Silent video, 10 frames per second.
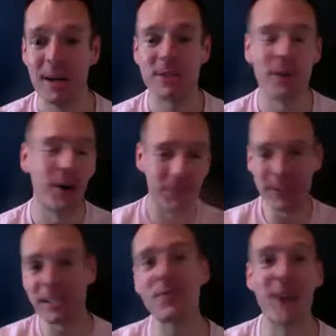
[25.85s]
So if
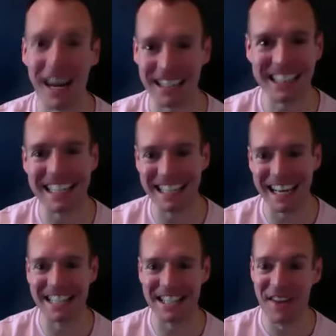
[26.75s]
you're just watching this
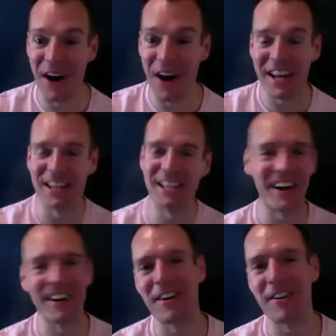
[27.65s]
testimonial and you
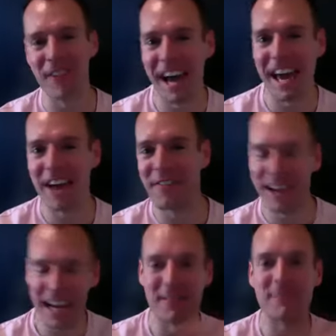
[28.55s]
don't know who I am, my
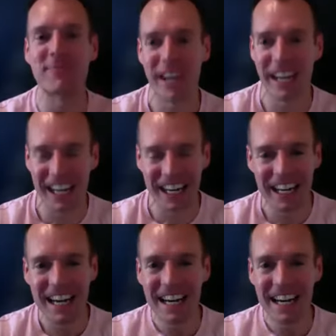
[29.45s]
name is Brandon.